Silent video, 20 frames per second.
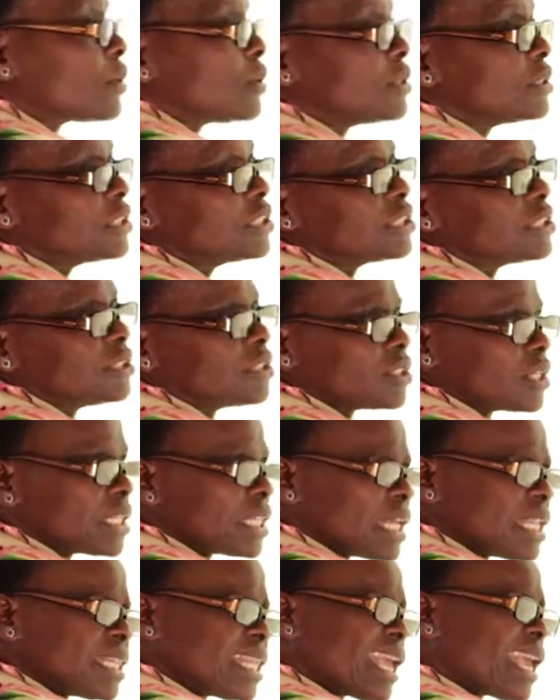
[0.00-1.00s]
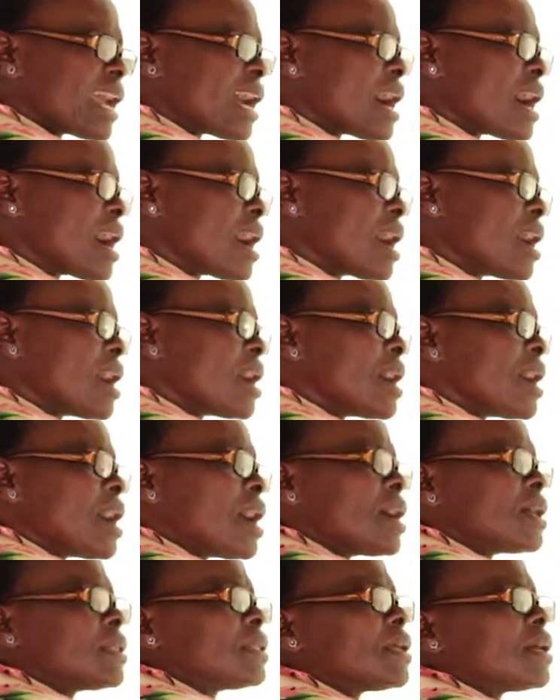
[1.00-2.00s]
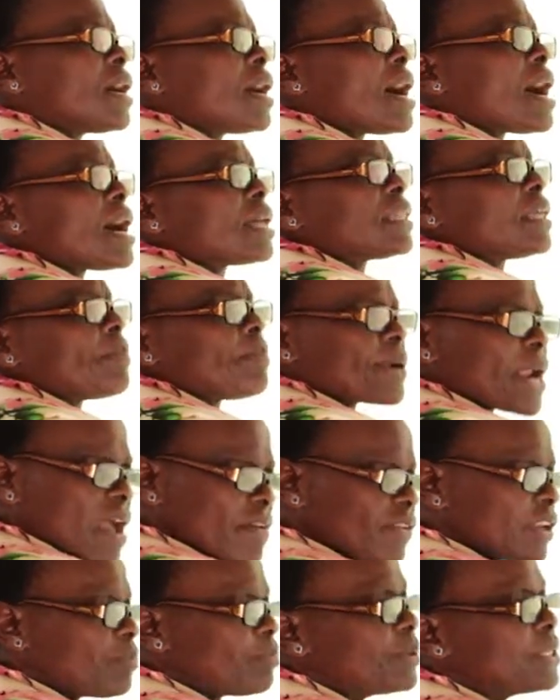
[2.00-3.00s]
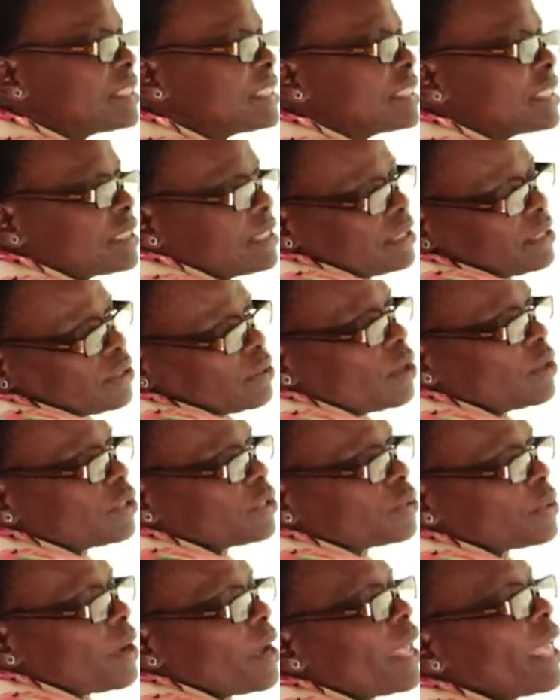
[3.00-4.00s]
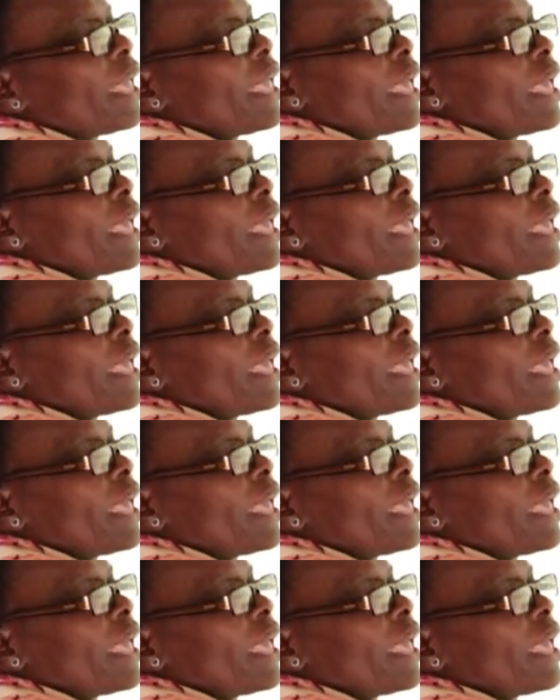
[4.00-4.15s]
conditions so that the private businesses also